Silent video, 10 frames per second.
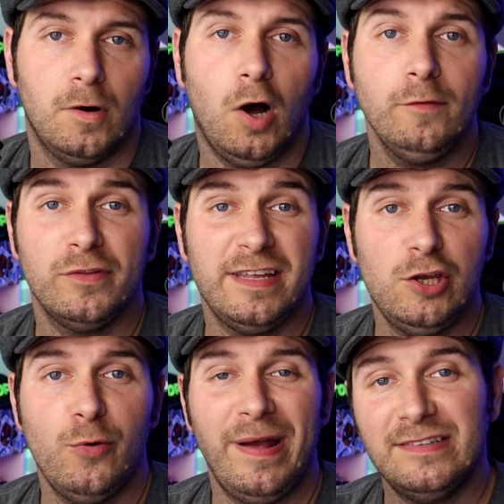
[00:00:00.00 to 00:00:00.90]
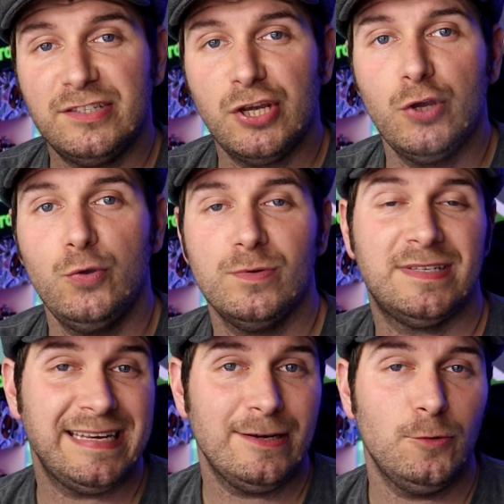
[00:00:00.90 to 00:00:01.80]
I've got the UN2
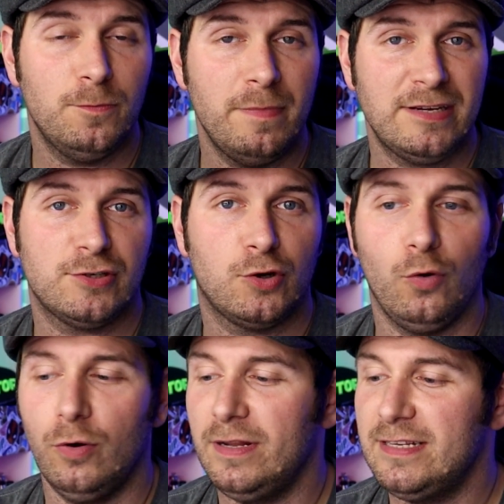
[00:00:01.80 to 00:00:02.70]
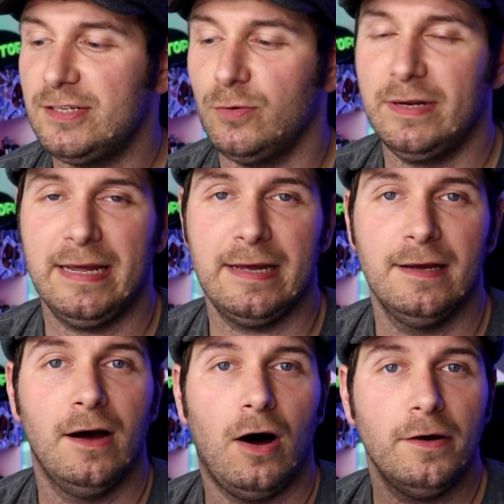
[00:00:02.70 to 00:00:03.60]
single mesh coil installed here.
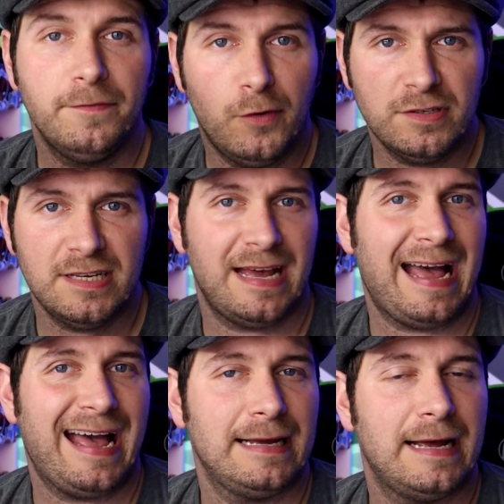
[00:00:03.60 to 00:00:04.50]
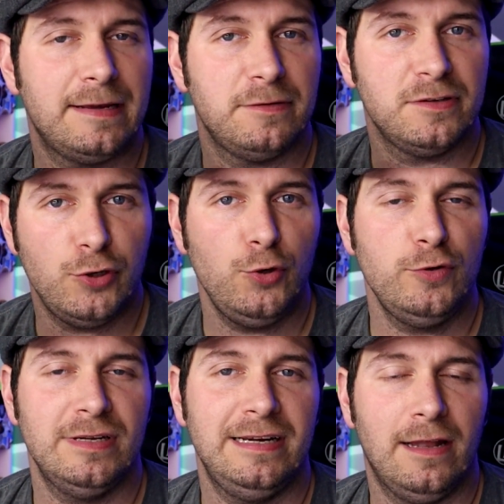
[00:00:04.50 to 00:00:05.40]
I've got it at an
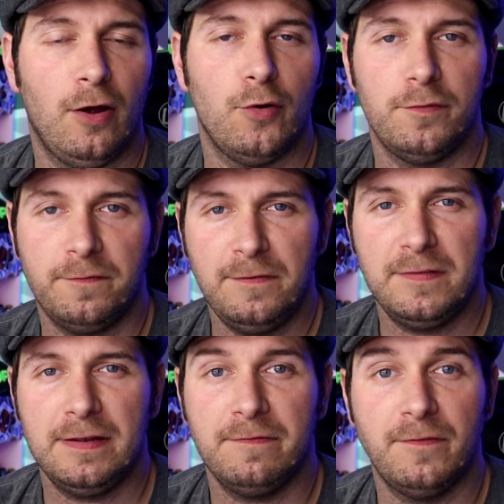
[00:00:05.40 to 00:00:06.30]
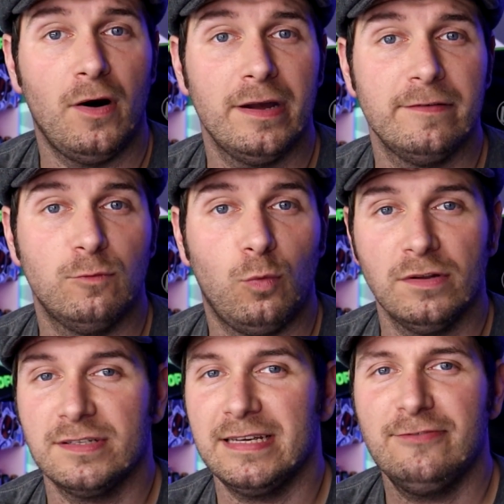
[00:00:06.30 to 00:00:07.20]
unusually low 55
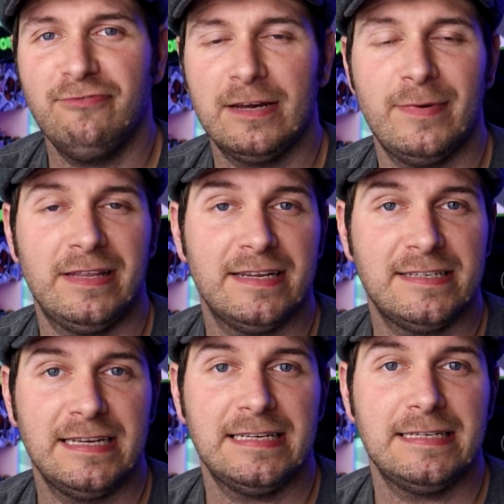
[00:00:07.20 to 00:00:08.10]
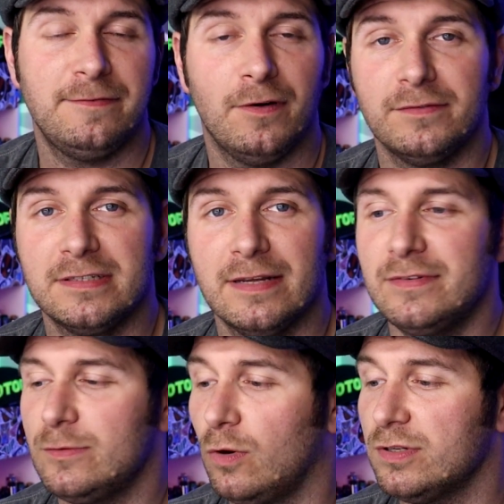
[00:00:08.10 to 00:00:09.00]
watts. It is recommended at 65 to
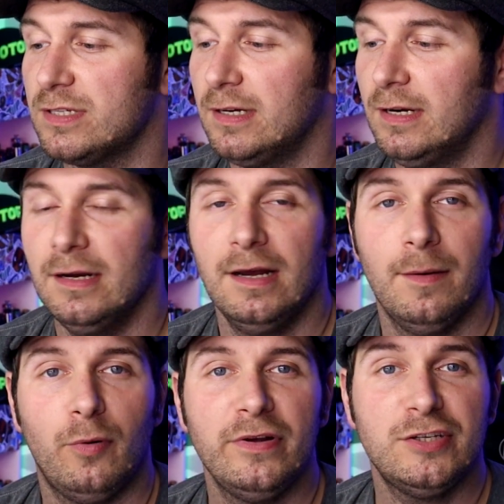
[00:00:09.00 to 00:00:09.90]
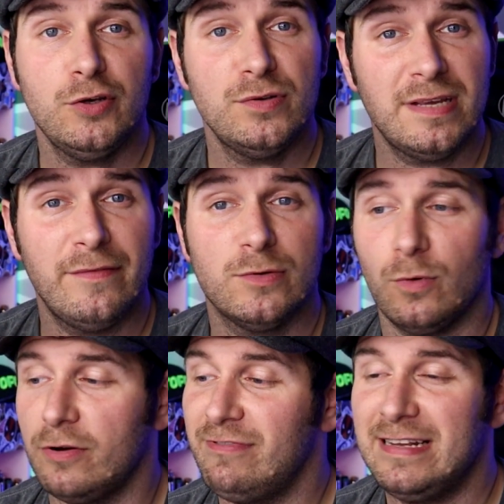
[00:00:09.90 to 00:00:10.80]
70 watts. 0.27 is
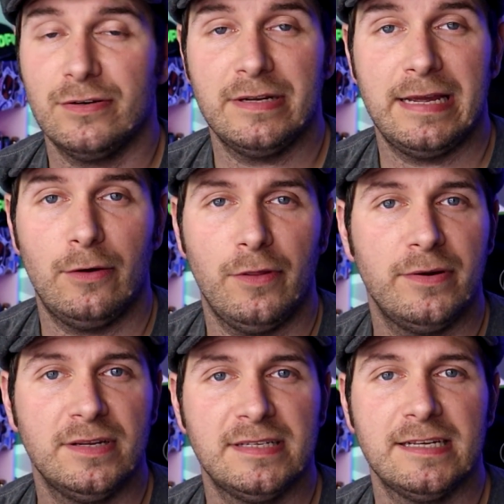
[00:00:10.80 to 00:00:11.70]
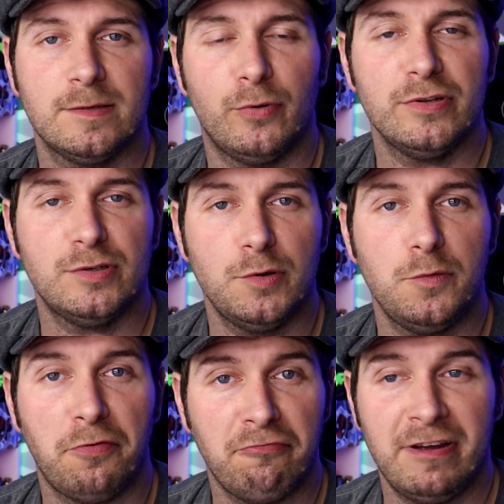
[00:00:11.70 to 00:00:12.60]
what it reads on here, although it does say it's a
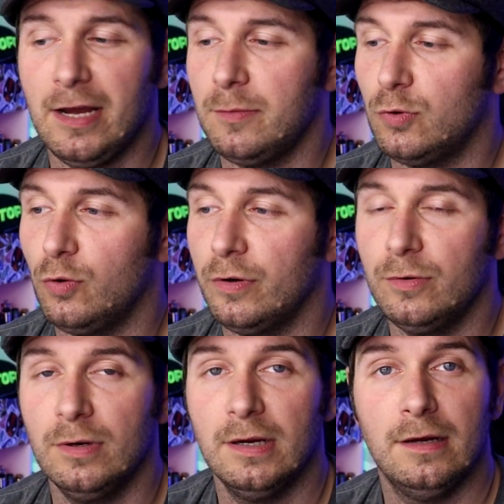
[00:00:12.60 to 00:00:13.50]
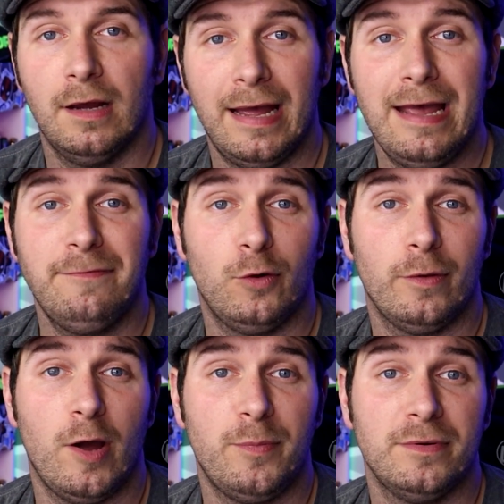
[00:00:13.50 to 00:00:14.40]
0.23 ohm coil.
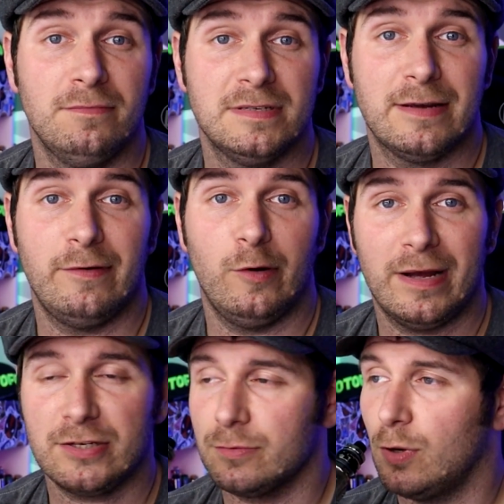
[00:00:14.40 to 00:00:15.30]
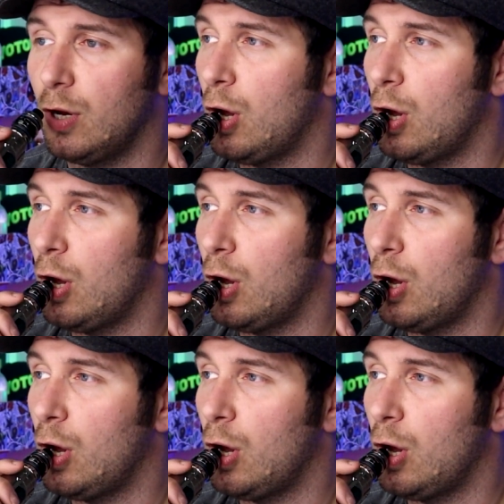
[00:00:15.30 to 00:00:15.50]
Airflow open, let's give it a little bash.